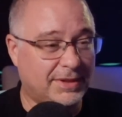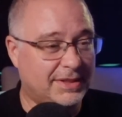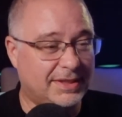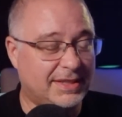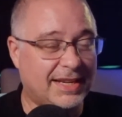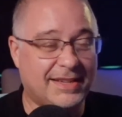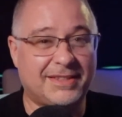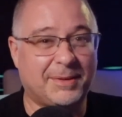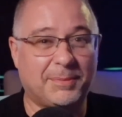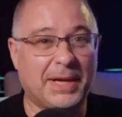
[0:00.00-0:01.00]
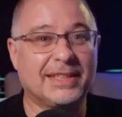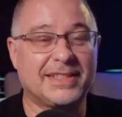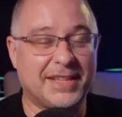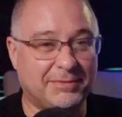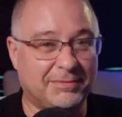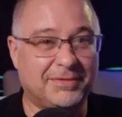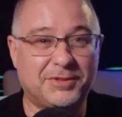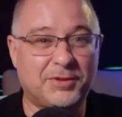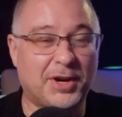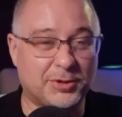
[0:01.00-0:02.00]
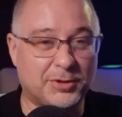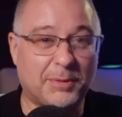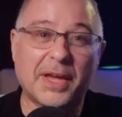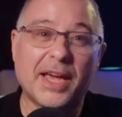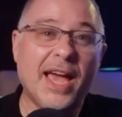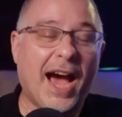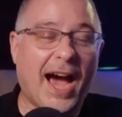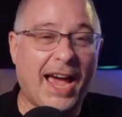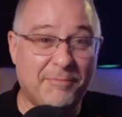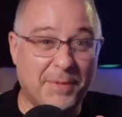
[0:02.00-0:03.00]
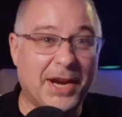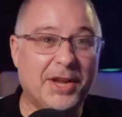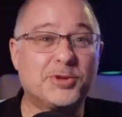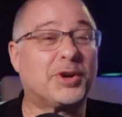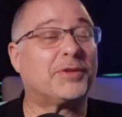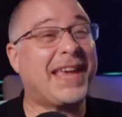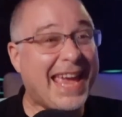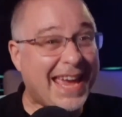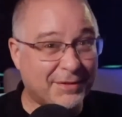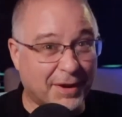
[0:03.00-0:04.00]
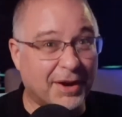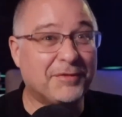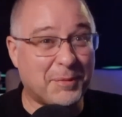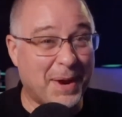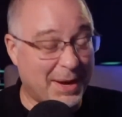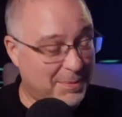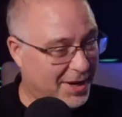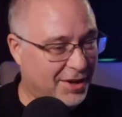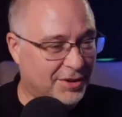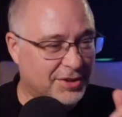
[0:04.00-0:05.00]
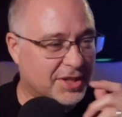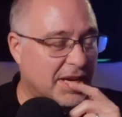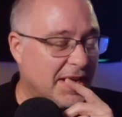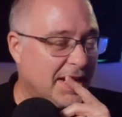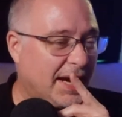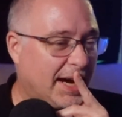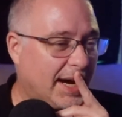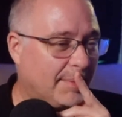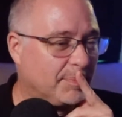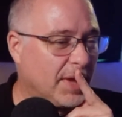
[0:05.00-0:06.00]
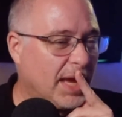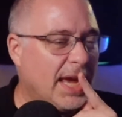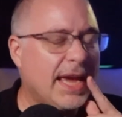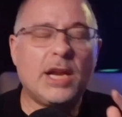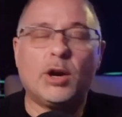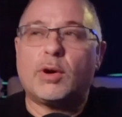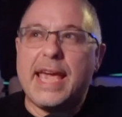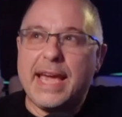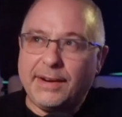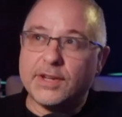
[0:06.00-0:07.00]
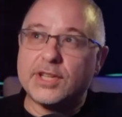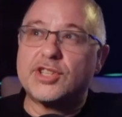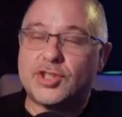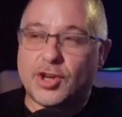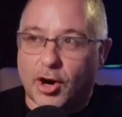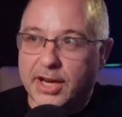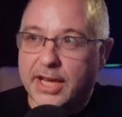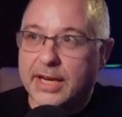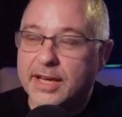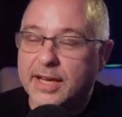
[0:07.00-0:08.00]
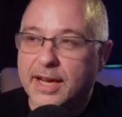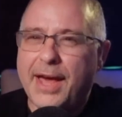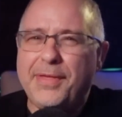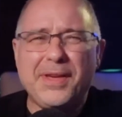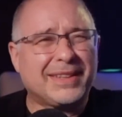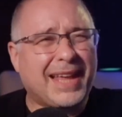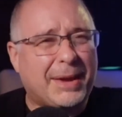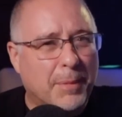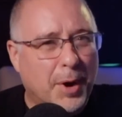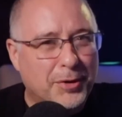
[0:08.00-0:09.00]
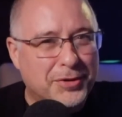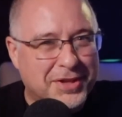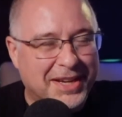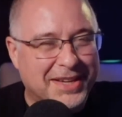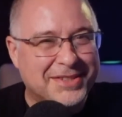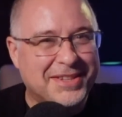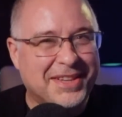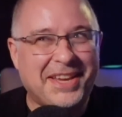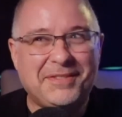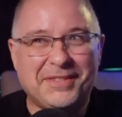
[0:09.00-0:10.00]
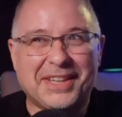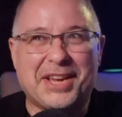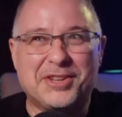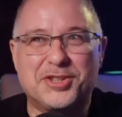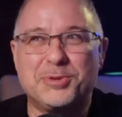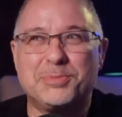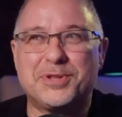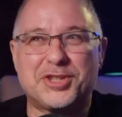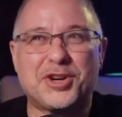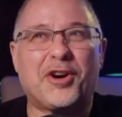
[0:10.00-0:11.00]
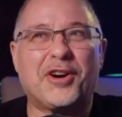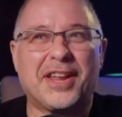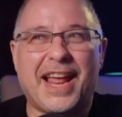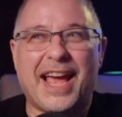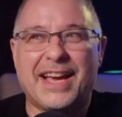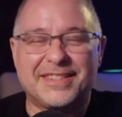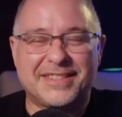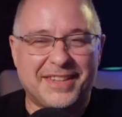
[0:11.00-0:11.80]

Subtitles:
take some illicit drugs or something. I have been a user of Canva for many, many years. Canva started, I think, like most things, even like Zoom started as